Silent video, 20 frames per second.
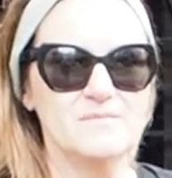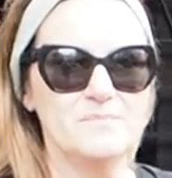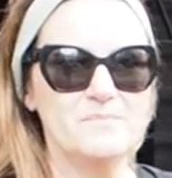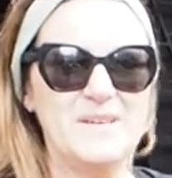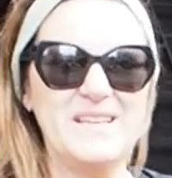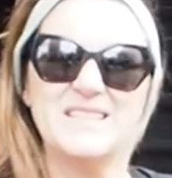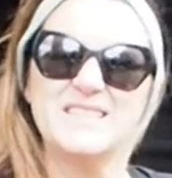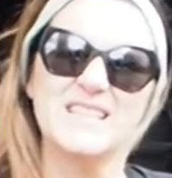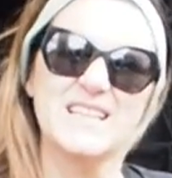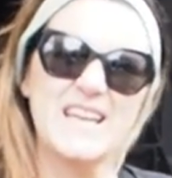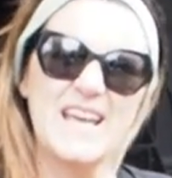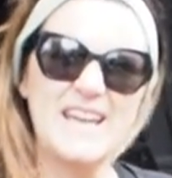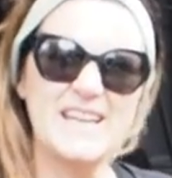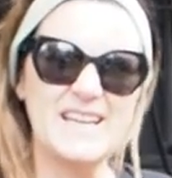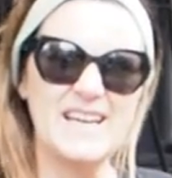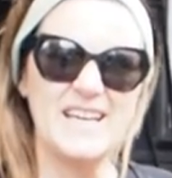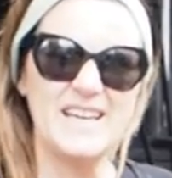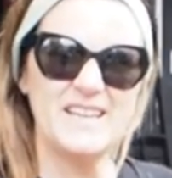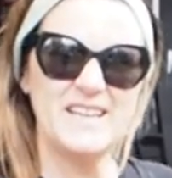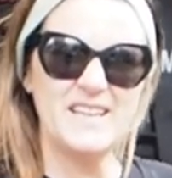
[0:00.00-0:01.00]
mid to late
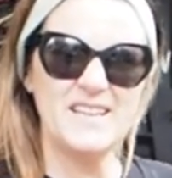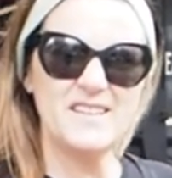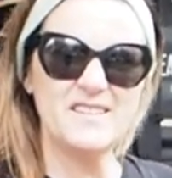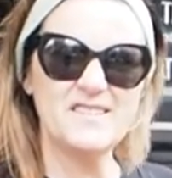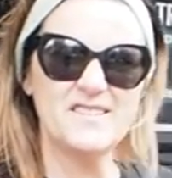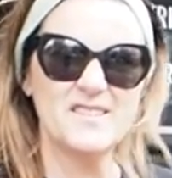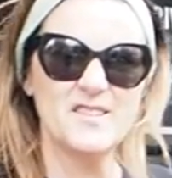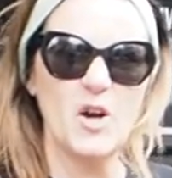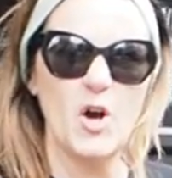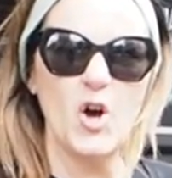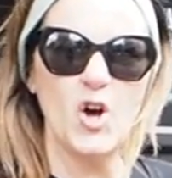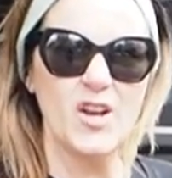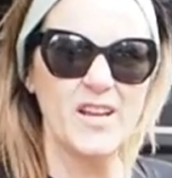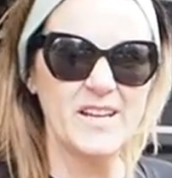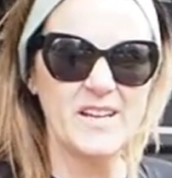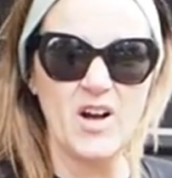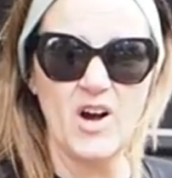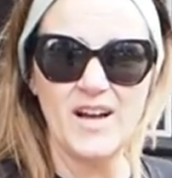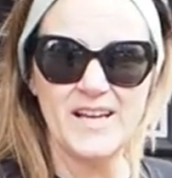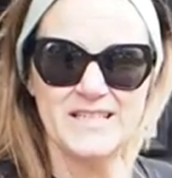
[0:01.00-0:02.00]
80s, early
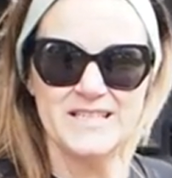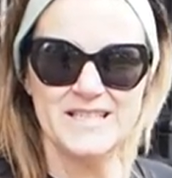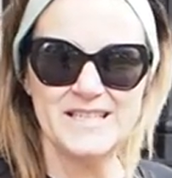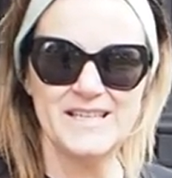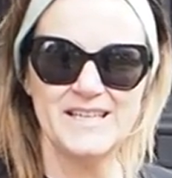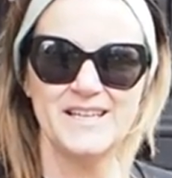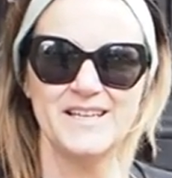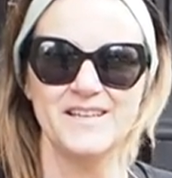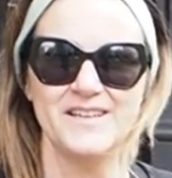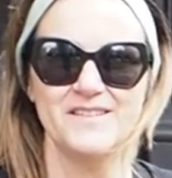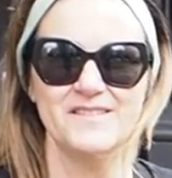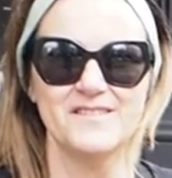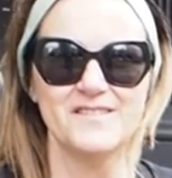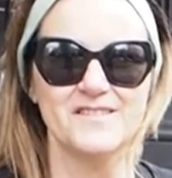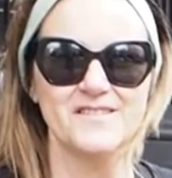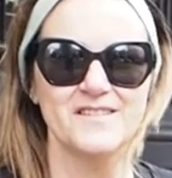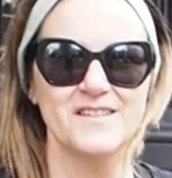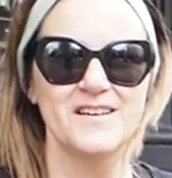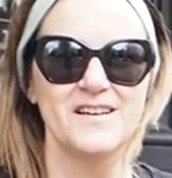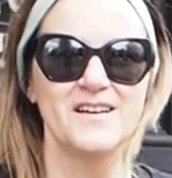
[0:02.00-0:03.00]
90s,
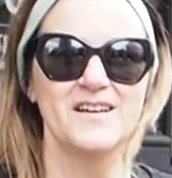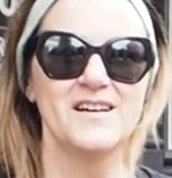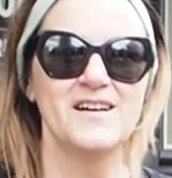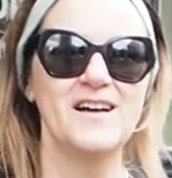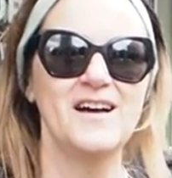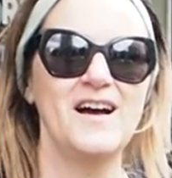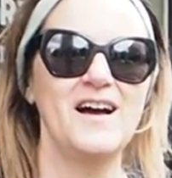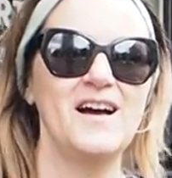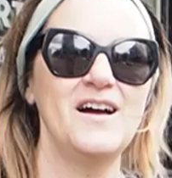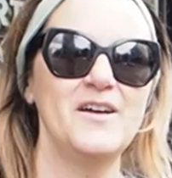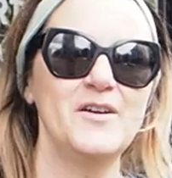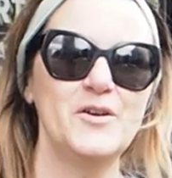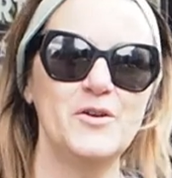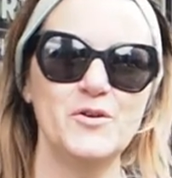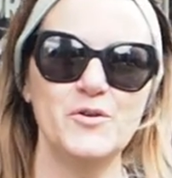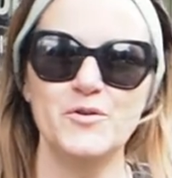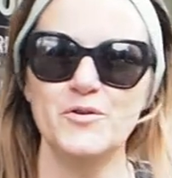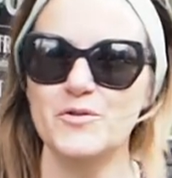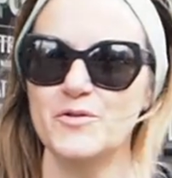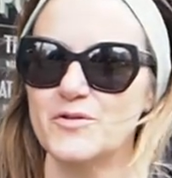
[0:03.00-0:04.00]
a
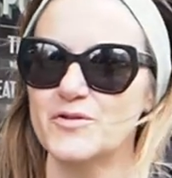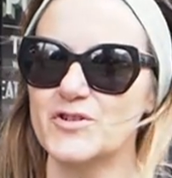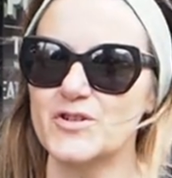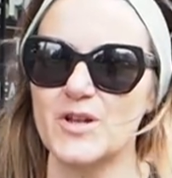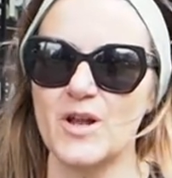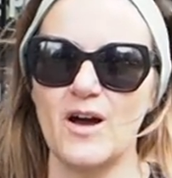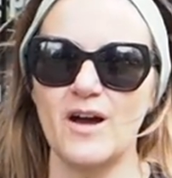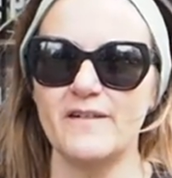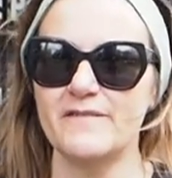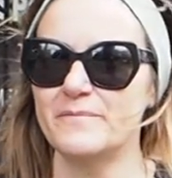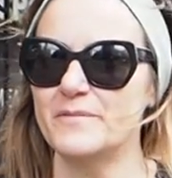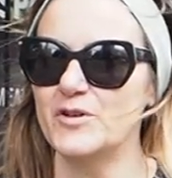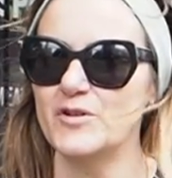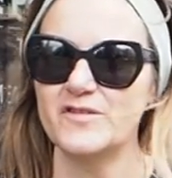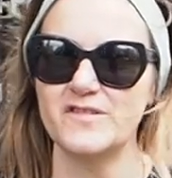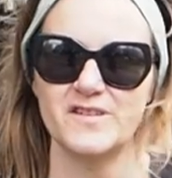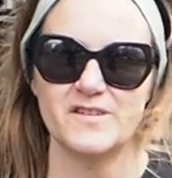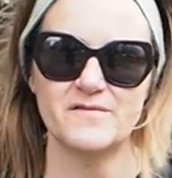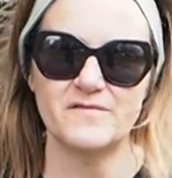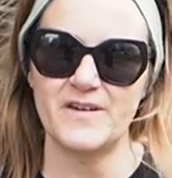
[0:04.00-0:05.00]
huge live
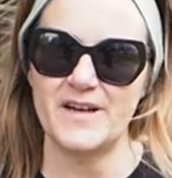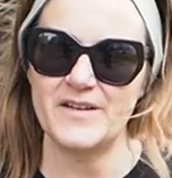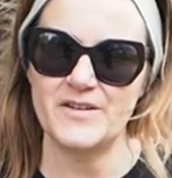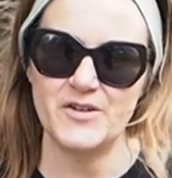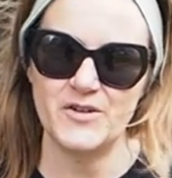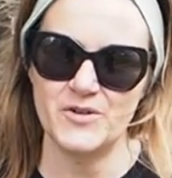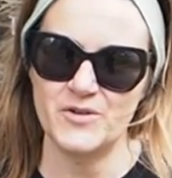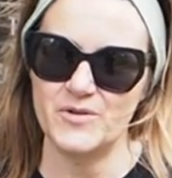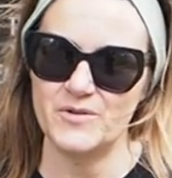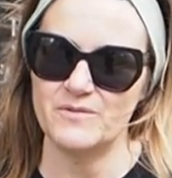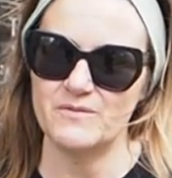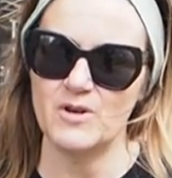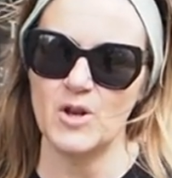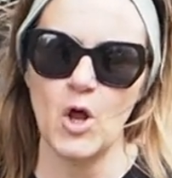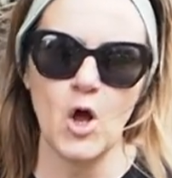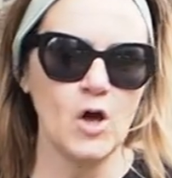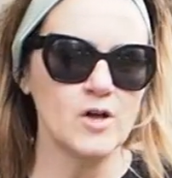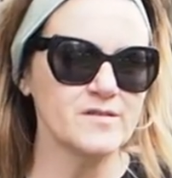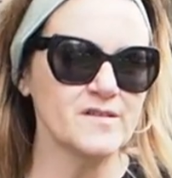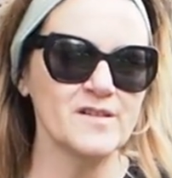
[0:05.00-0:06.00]
music venue.
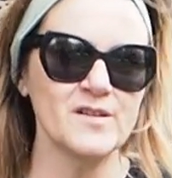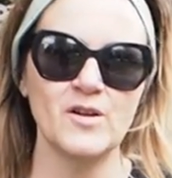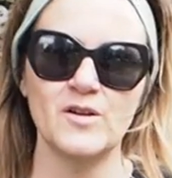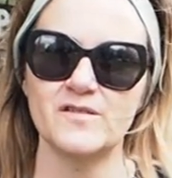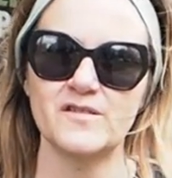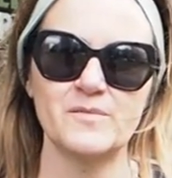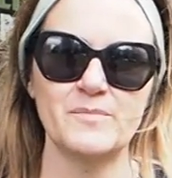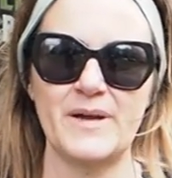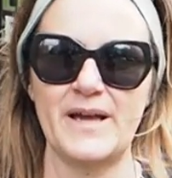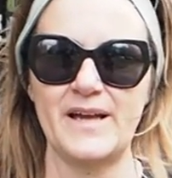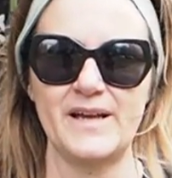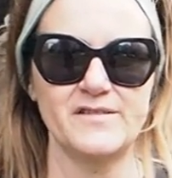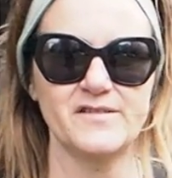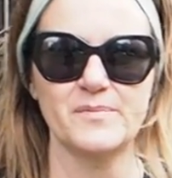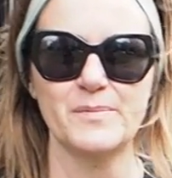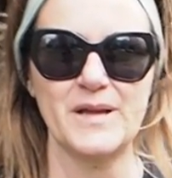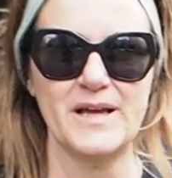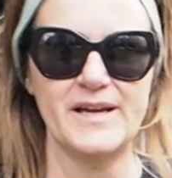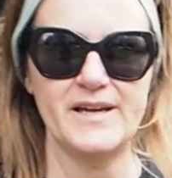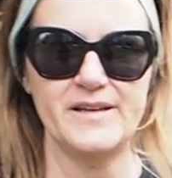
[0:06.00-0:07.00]
Lots and lots of bands
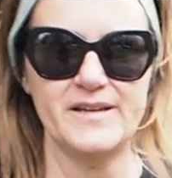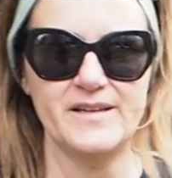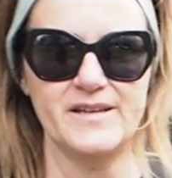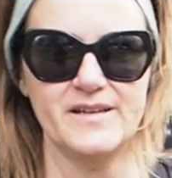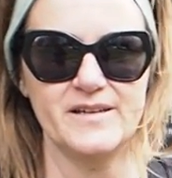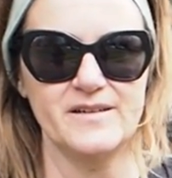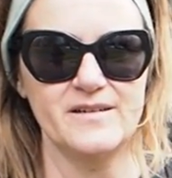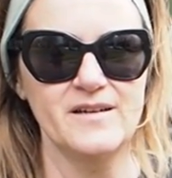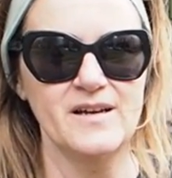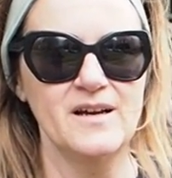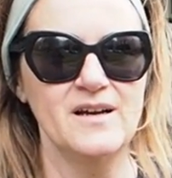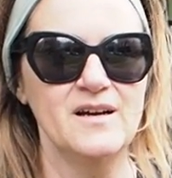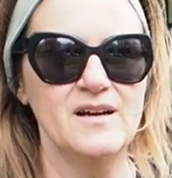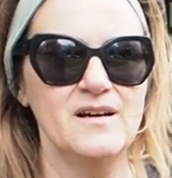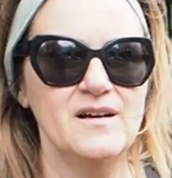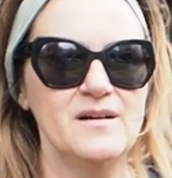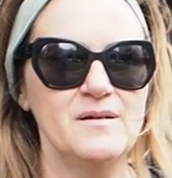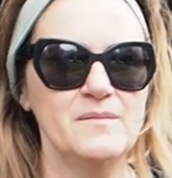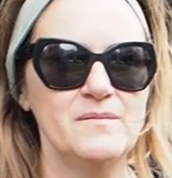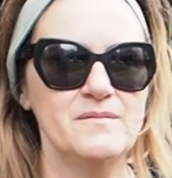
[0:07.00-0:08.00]
played here. It's
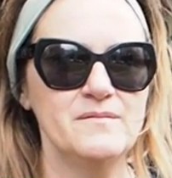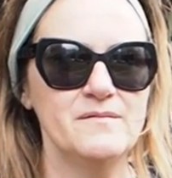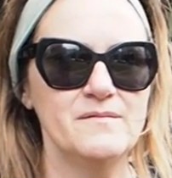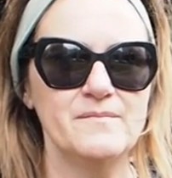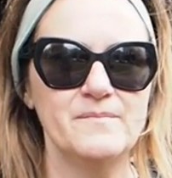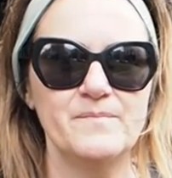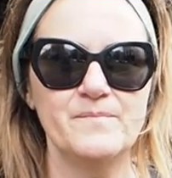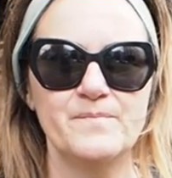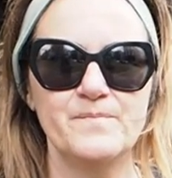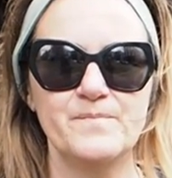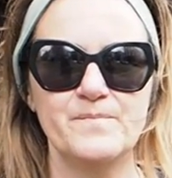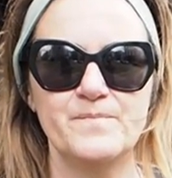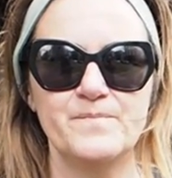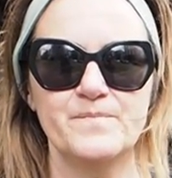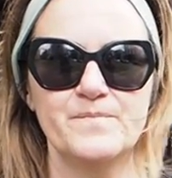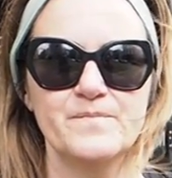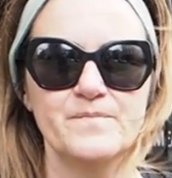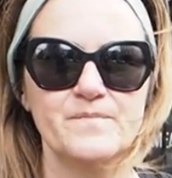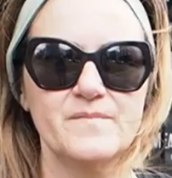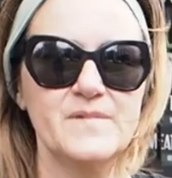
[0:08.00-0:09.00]
an Irish
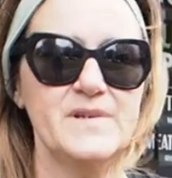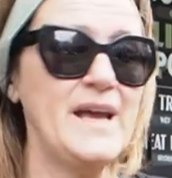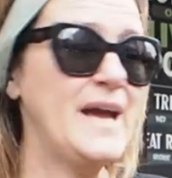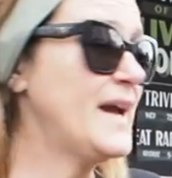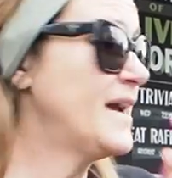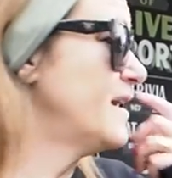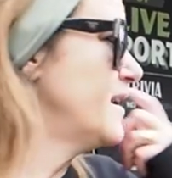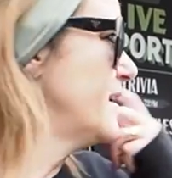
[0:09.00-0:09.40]
pub, Yeah,